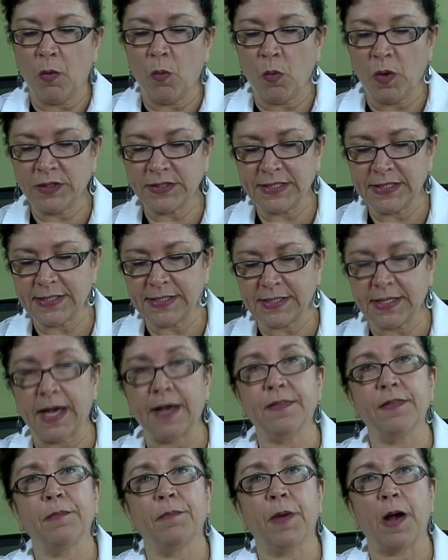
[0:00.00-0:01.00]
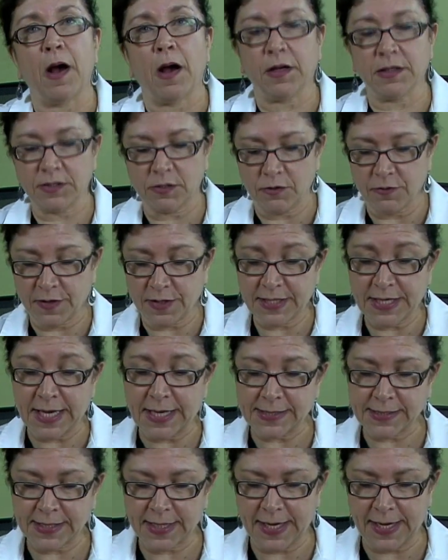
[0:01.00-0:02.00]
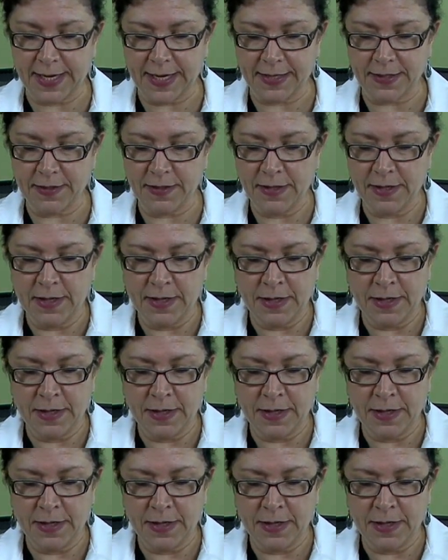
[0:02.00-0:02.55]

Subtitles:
what's inside the box or the test kit.